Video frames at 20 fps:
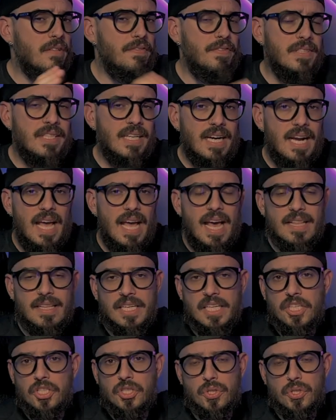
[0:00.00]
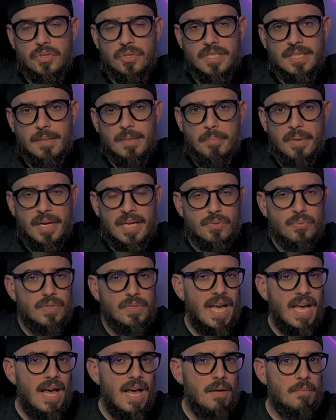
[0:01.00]
thing that I had issues in the past with
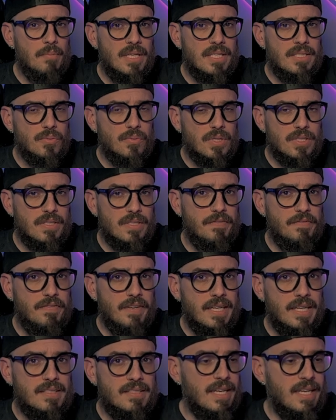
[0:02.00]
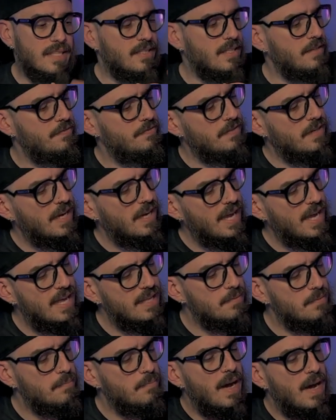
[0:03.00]
helmets was the fact that if I
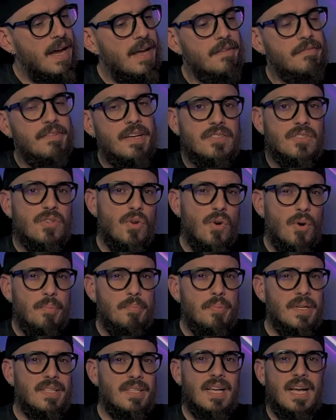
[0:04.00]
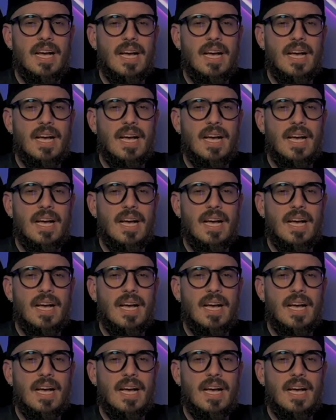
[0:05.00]
had my vents open,